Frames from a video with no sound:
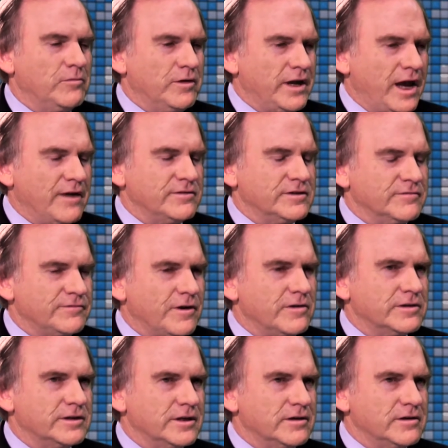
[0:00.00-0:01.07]
we have some
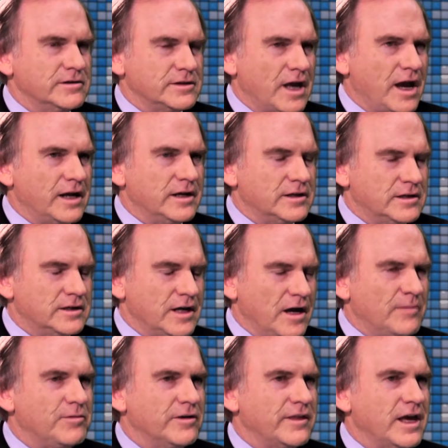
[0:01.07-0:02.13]
folks that are assigned to
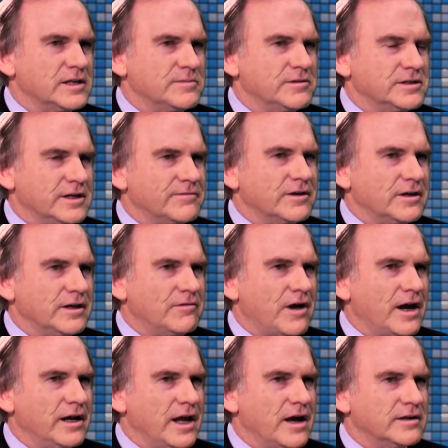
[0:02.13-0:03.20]
help on that specifically
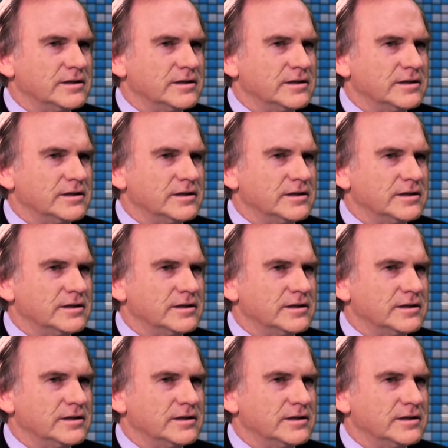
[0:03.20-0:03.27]
right now.